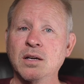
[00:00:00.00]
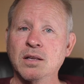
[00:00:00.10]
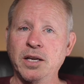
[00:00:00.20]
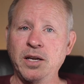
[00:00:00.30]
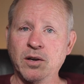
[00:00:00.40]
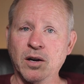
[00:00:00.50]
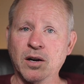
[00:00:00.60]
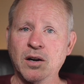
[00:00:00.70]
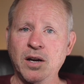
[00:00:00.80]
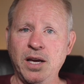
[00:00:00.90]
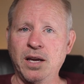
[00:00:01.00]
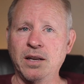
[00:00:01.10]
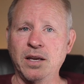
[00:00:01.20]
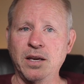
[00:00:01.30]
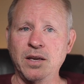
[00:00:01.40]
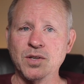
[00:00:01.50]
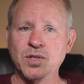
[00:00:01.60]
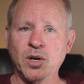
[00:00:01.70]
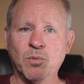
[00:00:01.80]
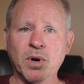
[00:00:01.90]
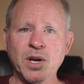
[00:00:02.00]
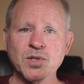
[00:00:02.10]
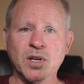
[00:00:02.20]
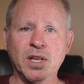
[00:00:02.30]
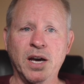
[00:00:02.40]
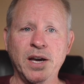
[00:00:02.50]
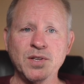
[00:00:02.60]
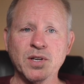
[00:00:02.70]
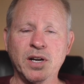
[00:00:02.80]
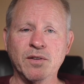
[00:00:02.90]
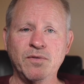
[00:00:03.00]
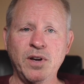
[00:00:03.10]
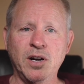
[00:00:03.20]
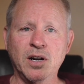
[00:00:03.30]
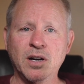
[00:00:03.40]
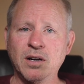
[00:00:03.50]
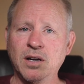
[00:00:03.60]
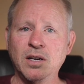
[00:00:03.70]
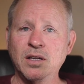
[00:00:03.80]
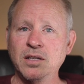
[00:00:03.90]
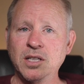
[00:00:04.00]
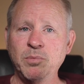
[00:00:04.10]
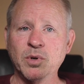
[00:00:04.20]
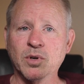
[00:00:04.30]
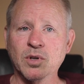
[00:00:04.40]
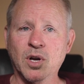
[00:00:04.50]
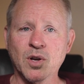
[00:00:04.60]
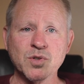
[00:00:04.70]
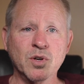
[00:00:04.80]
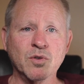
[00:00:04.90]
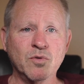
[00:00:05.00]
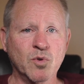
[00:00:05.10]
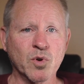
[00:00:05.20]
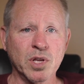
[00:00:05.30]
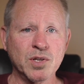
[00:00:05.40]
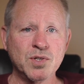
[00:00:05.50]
Clean car and a sale price on the high side of fair, typical also for this